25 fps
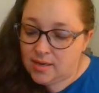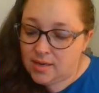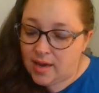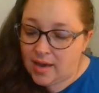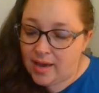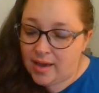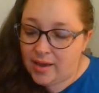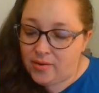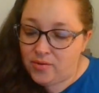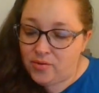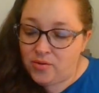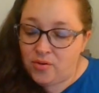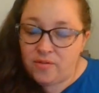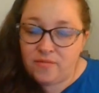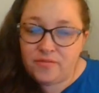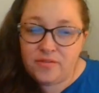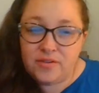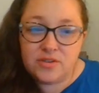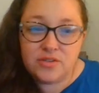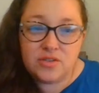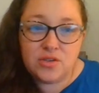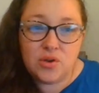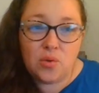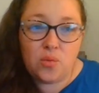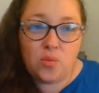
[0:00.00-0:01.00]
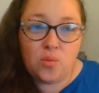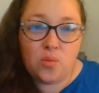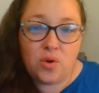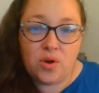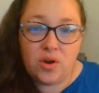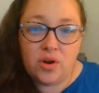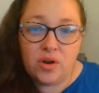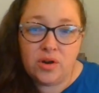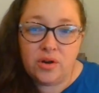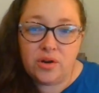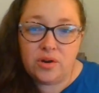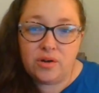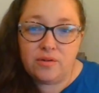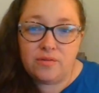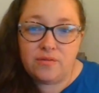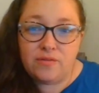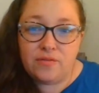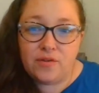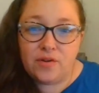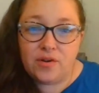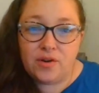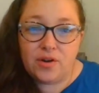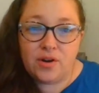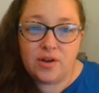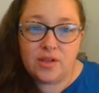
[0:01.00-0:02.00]
I don't know if there's a word
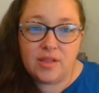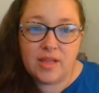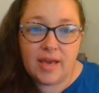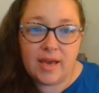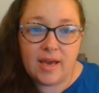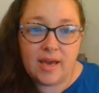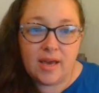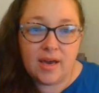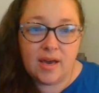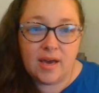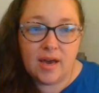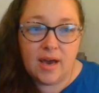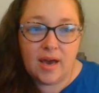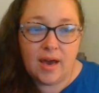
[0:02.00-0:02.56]
for, like,